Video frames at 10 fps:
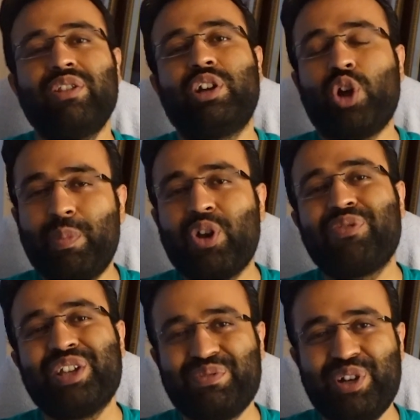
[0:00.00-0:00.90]
The topic
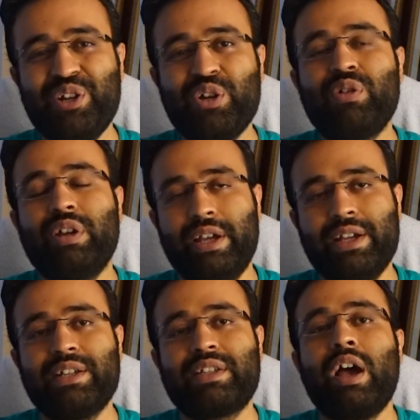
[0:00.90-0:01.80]
of this video
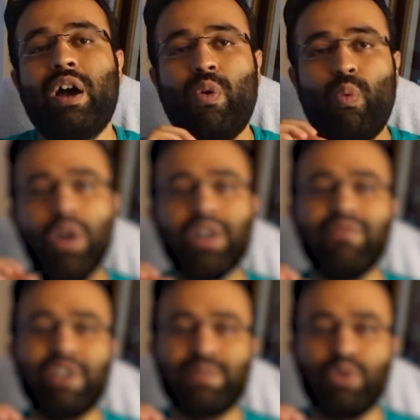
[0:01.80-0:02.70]
is what
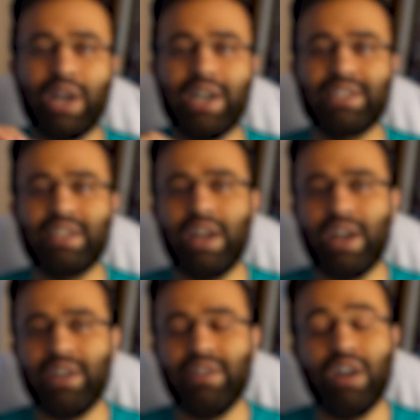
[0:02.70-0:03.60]
are Facebook ads
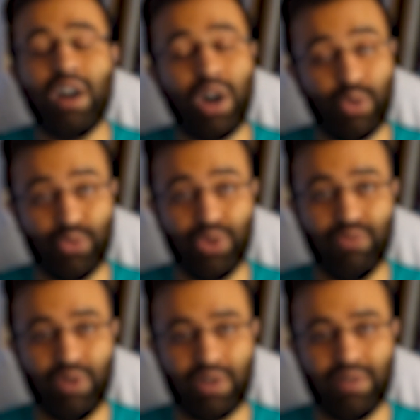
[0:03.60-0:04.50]
and how do they
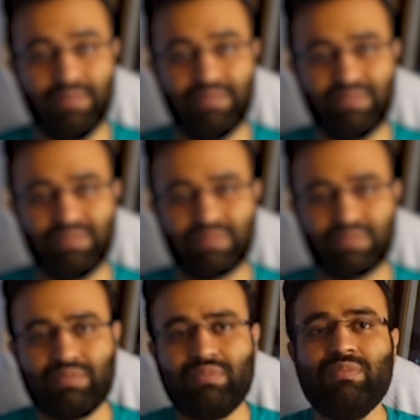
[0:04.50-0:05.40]
work?
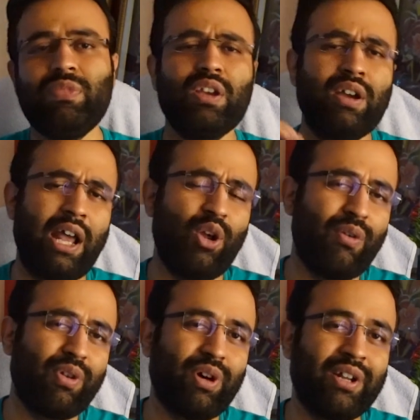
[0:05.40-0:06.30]
Hello
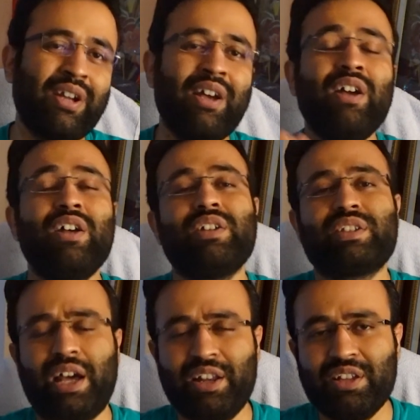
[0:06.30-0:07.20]
everyone,
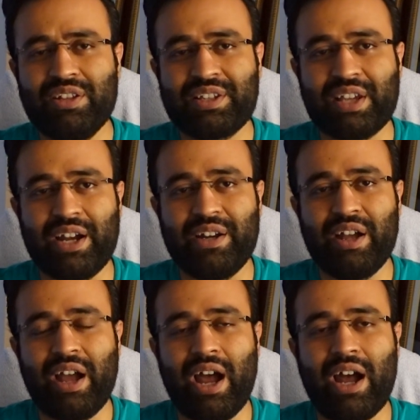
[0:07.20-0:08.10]
Sanit at this
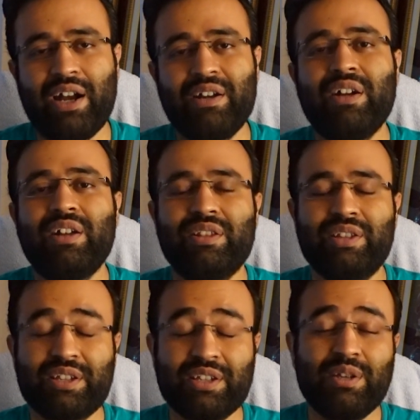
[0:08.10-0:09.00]
side, and
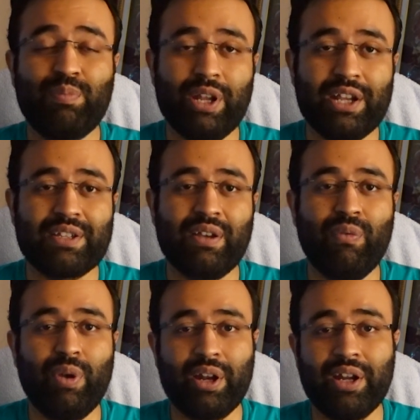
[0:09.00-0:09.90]
this is the place
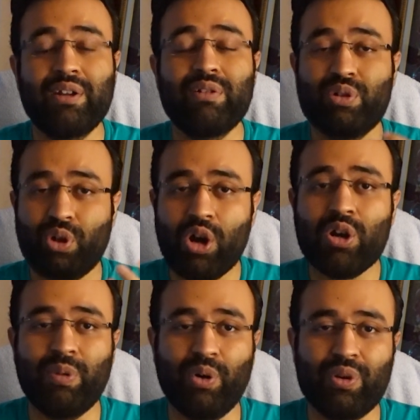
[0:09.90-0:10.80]
where I
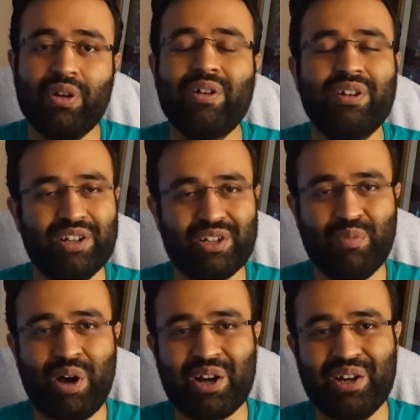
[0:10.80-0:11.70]
talk about
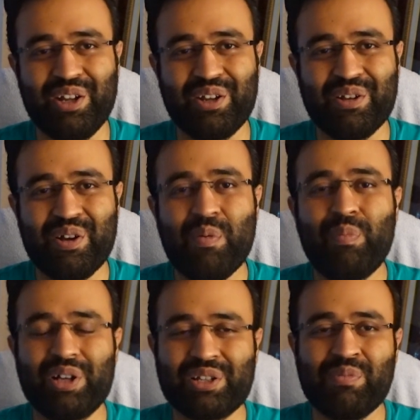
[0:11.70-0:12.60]
digital marketing,
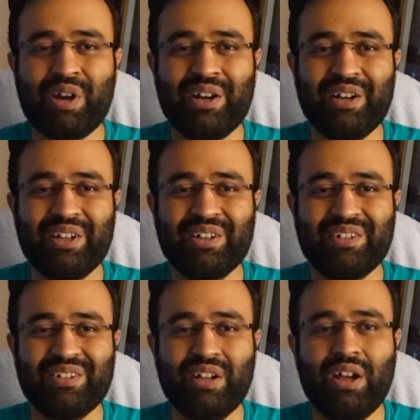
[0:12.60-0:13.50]
personal branding
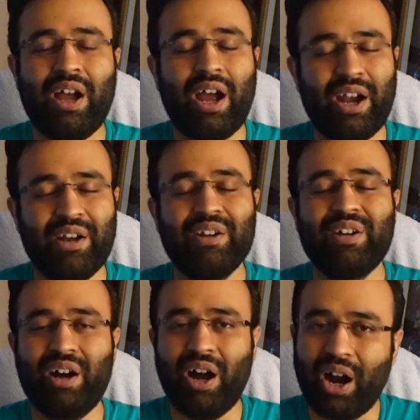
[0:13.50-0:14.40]
and
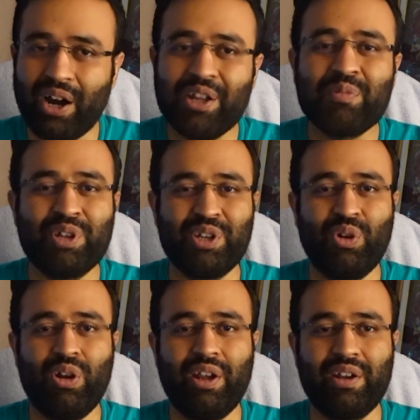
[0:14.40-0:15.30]
earning money
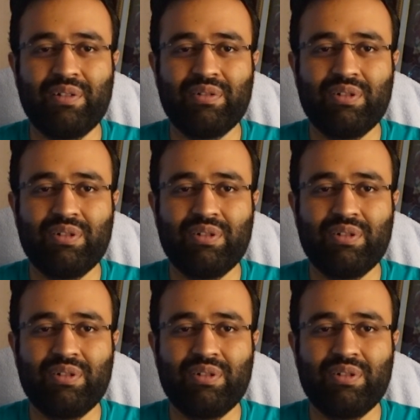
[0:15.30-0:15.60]
online.